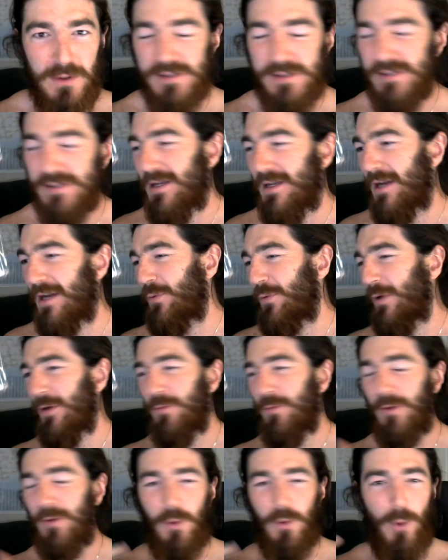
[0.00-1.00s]
just like we
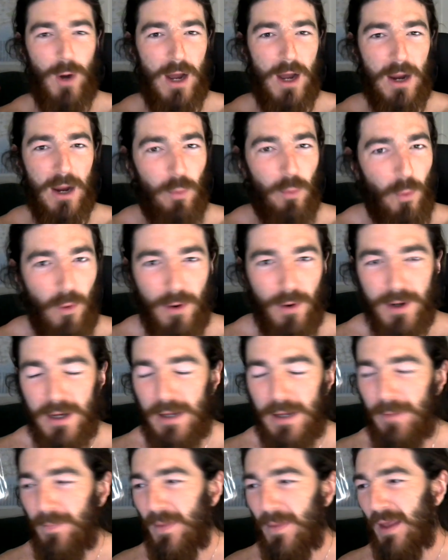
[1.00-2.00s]
require
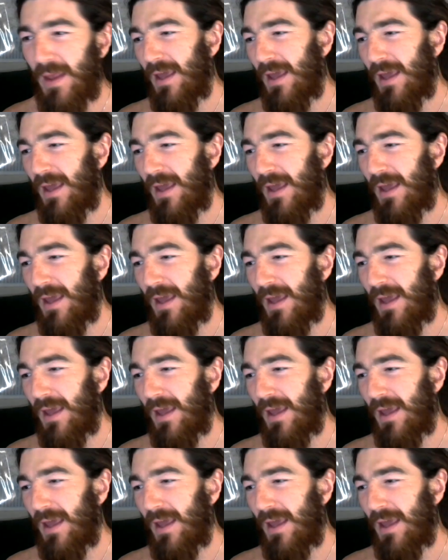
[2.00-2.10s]
water,